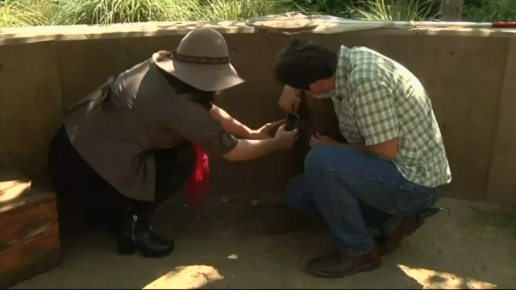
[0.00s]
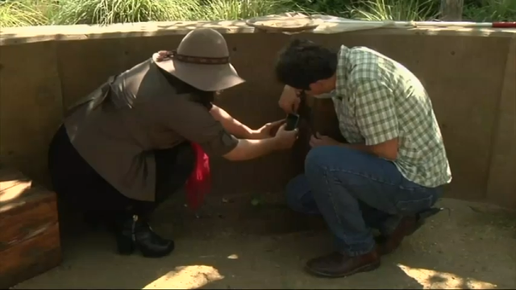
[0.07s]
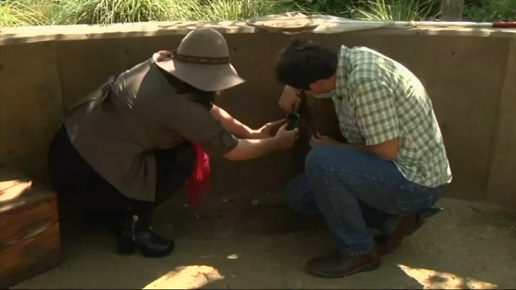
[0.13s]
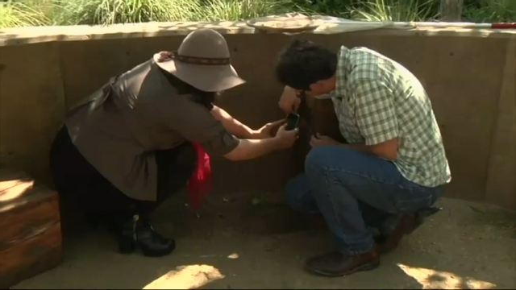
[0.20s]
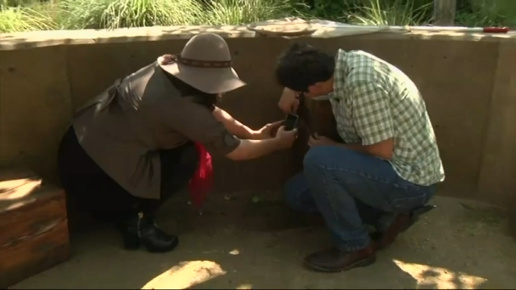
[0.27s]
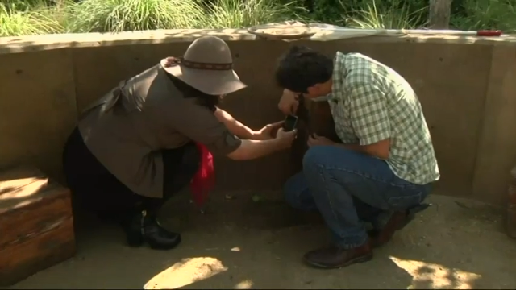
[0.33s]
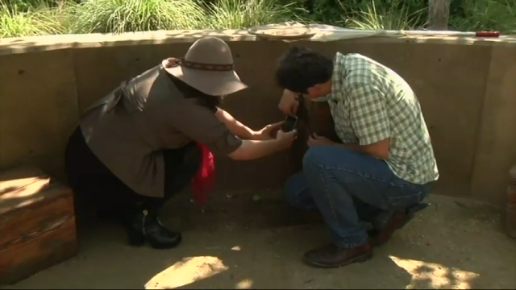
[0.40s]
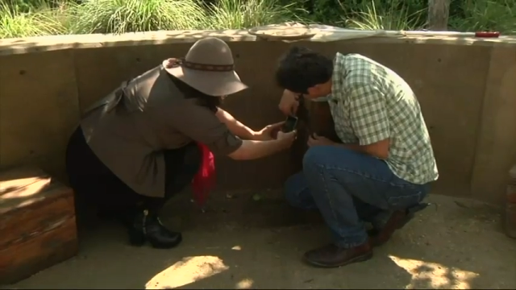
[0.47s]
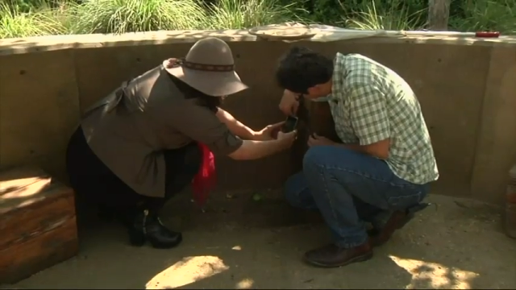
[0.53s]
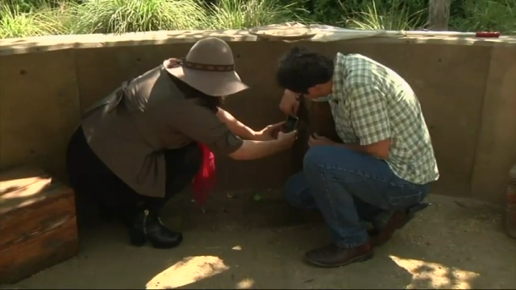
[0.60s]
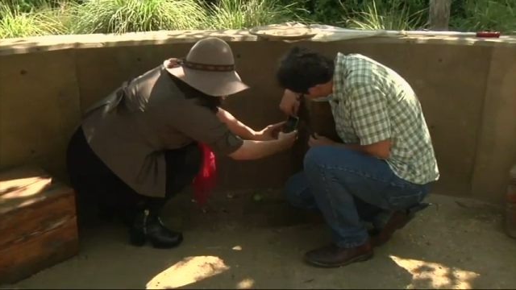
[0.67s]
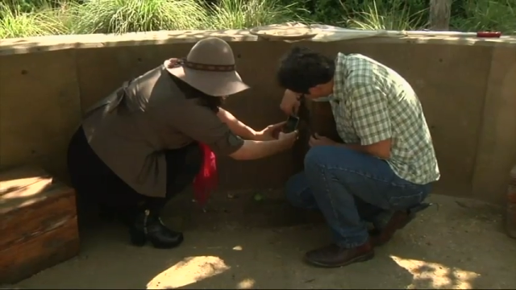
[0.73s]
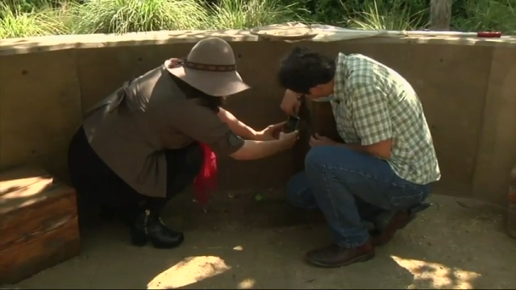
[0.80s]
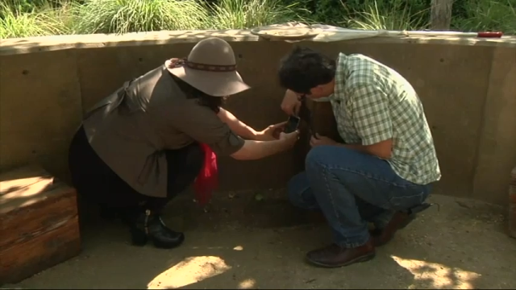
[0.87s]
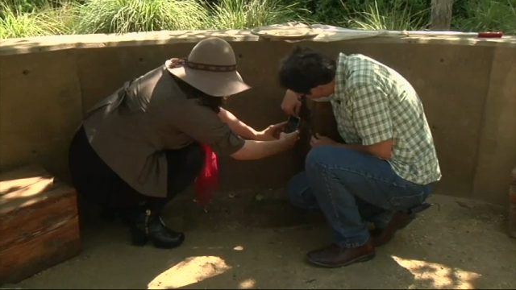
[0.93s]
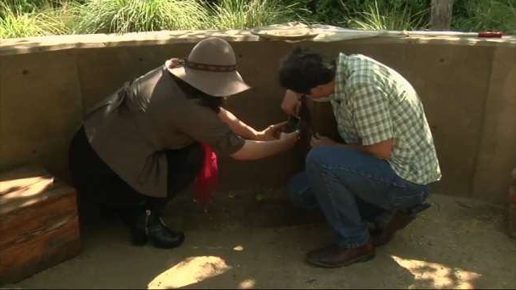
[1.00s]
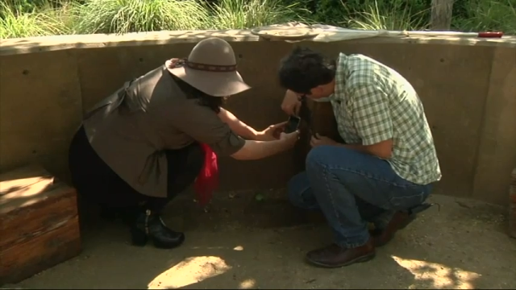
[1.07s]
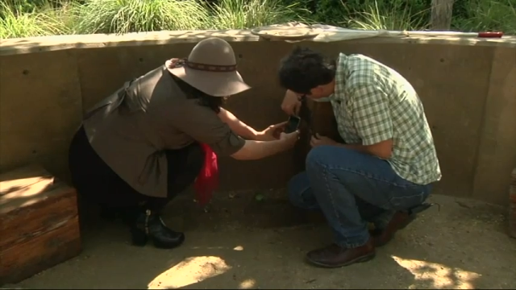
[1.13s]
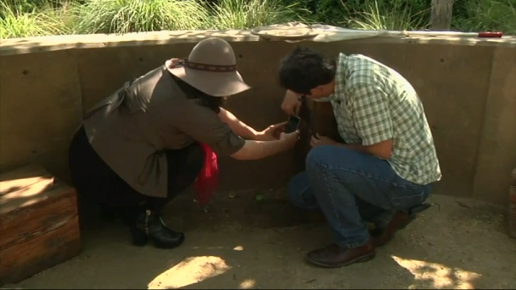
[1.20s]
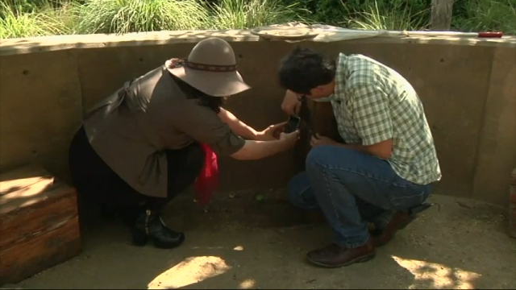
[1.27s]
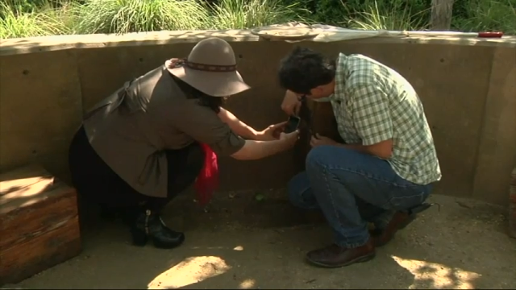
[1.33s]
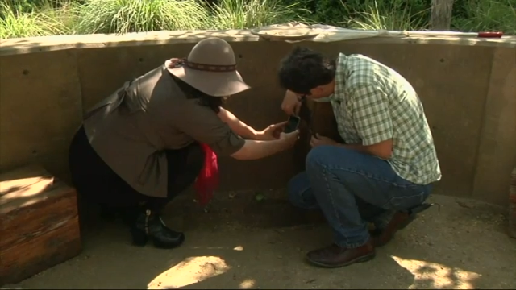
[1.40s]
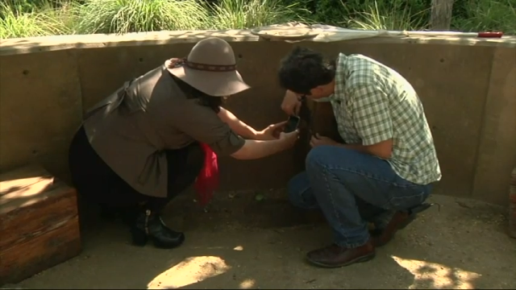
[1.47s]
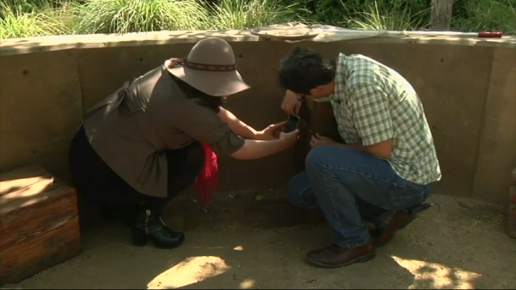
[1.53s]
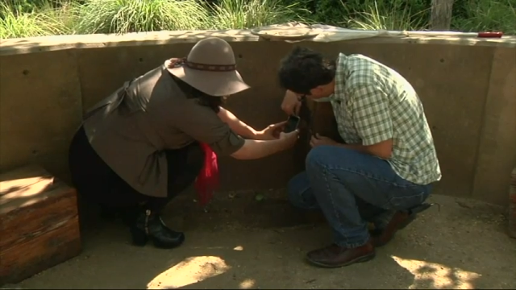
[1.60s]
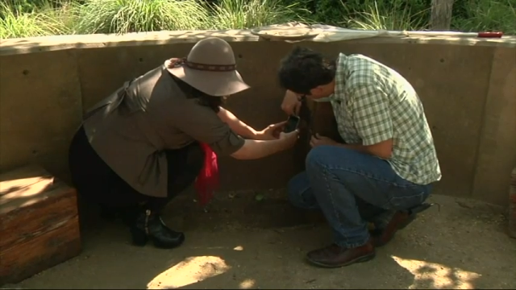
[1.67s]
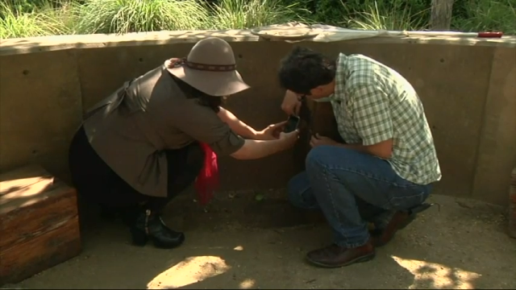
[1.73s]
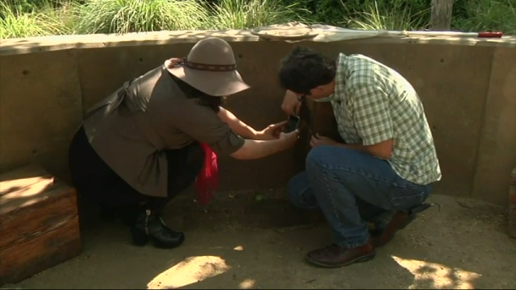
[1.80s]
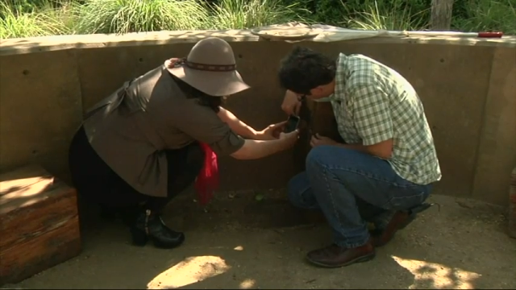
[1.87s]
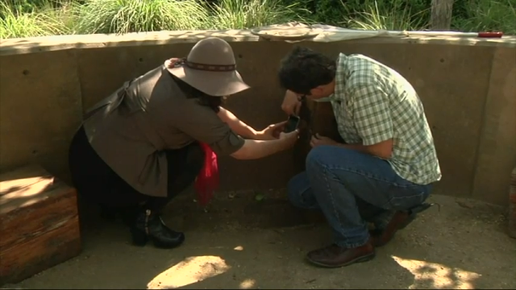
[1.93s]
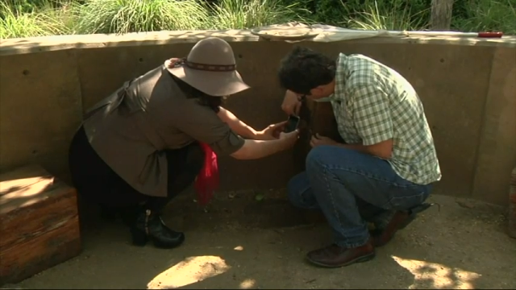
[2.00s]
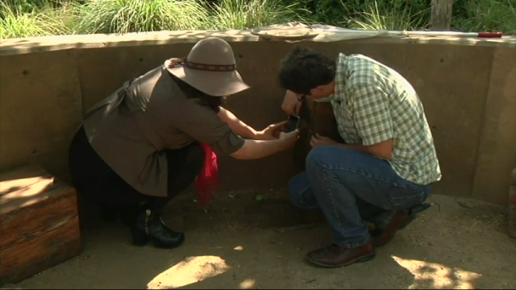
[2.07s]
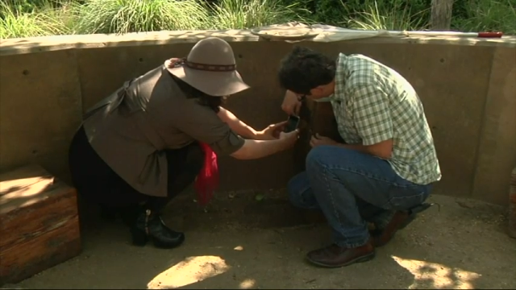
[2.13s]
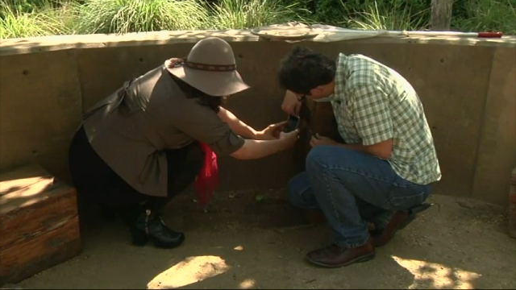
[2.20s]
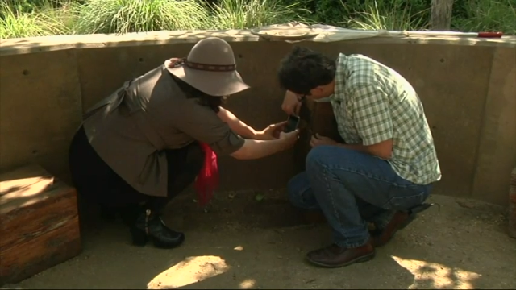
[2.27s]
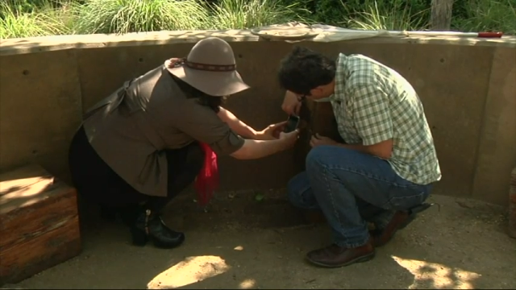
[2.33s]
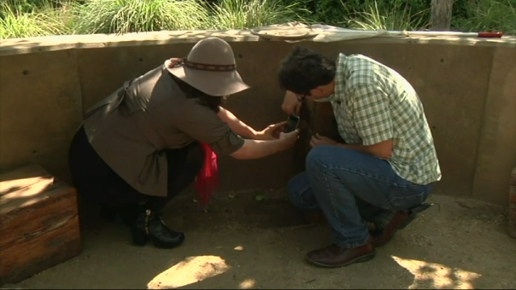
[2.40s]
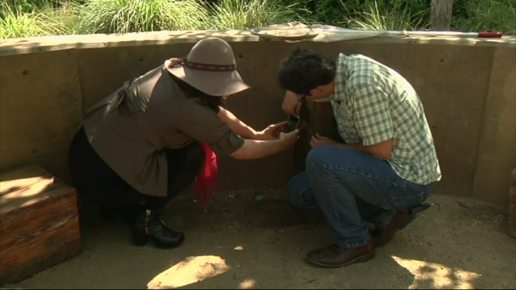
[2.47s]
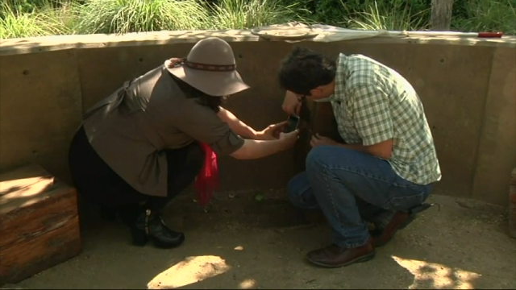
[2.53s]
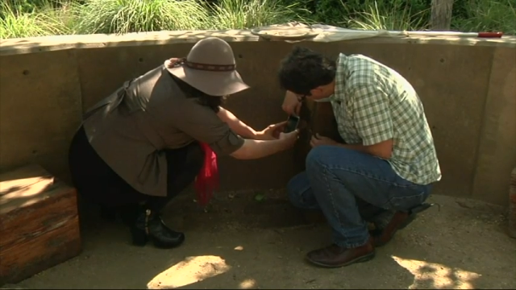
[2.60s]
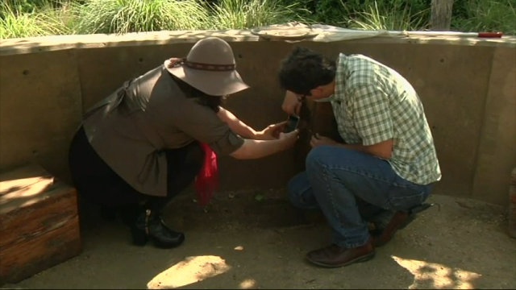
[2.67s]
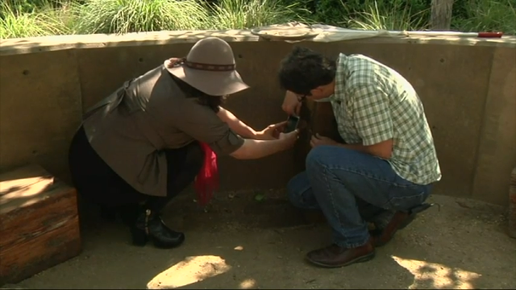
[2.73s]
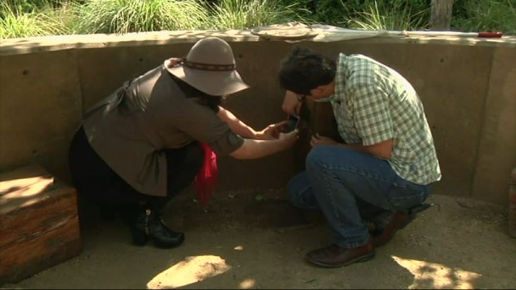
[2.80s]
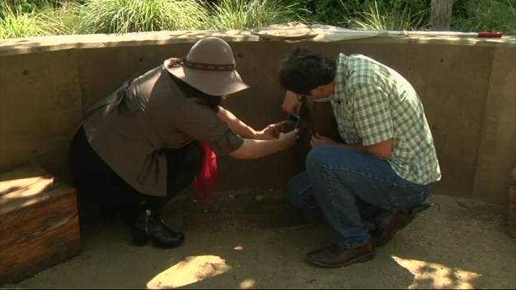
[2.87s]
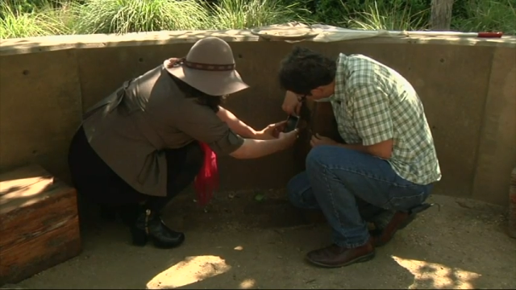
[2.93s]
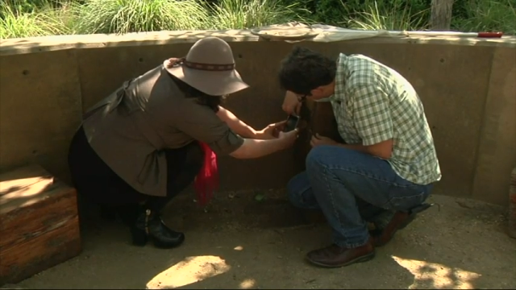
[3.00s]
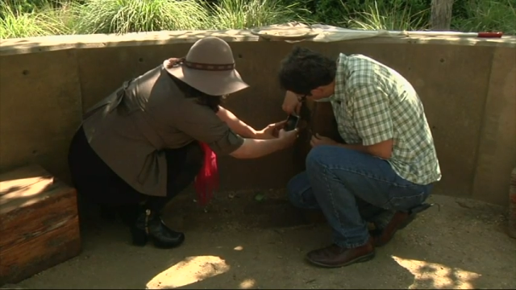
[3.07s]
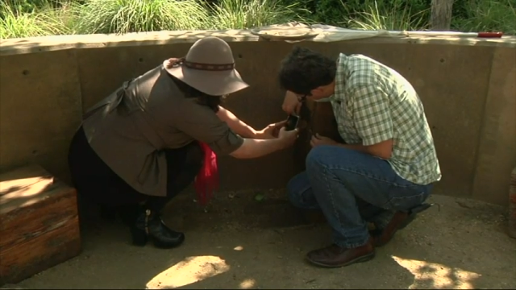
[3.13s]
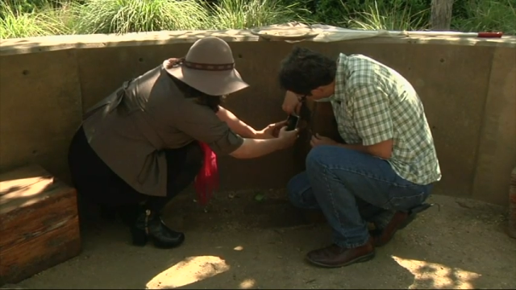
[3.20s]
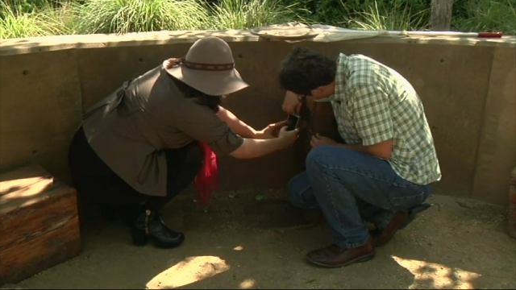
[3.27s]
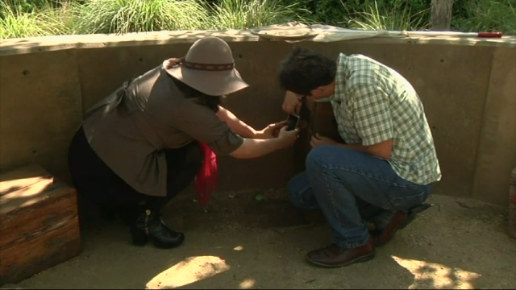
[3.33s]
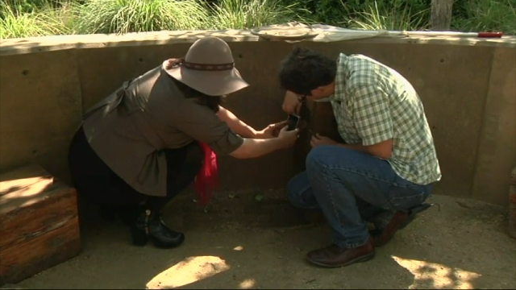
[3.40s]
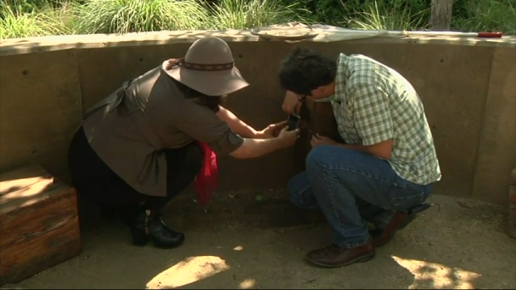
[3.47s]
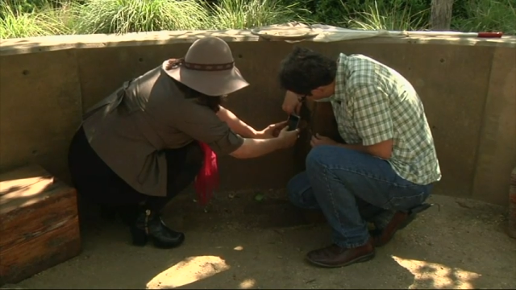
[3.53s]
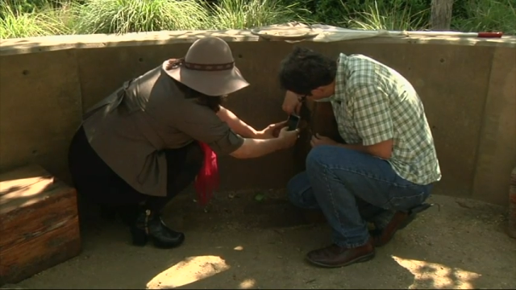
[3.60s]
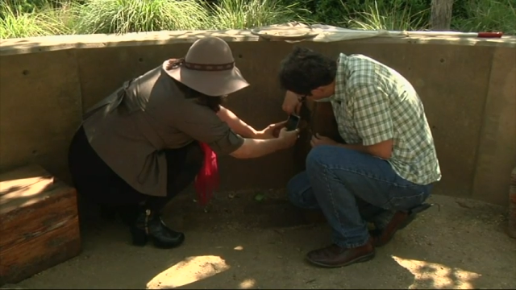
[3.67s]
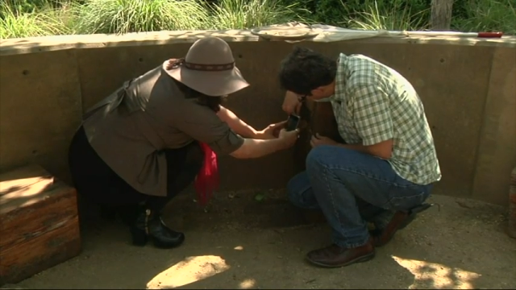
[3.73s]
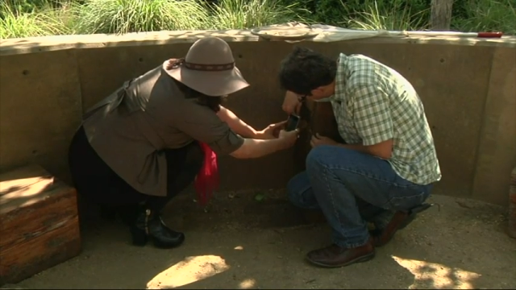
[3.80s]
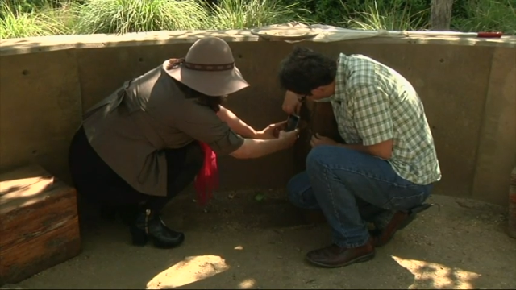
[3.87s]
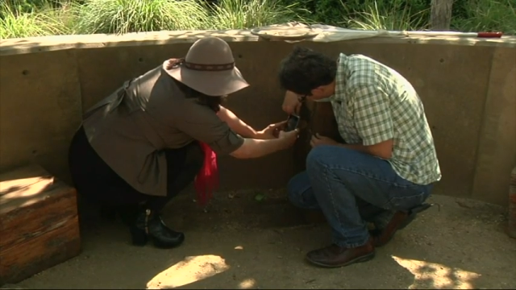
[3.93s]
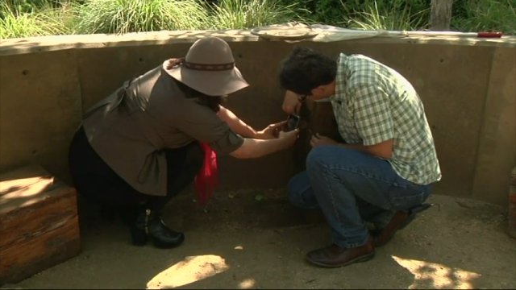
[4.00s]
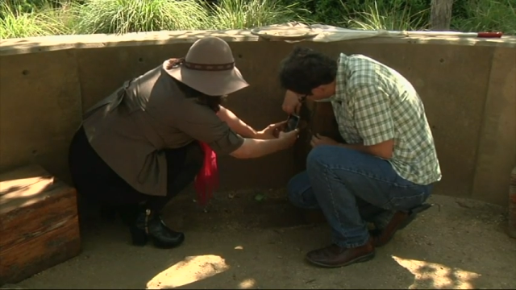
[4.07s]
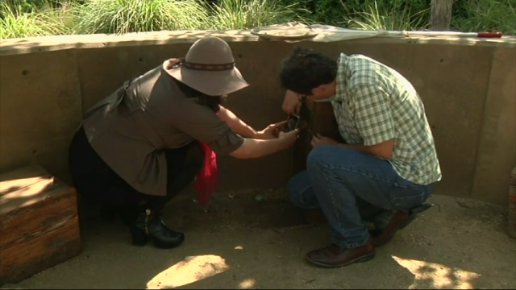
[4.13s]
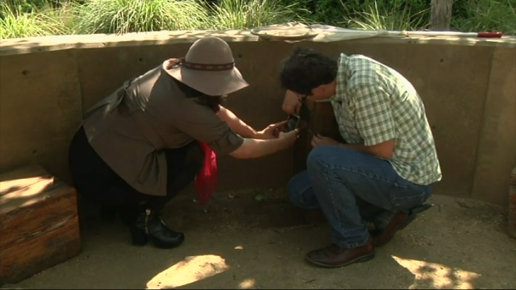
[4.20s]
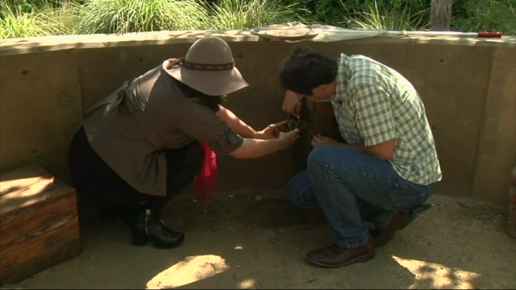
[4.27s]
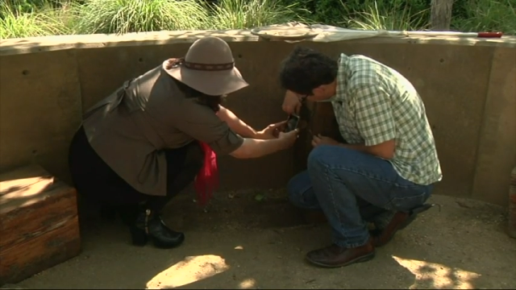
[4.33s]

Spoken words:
(no speaker visible)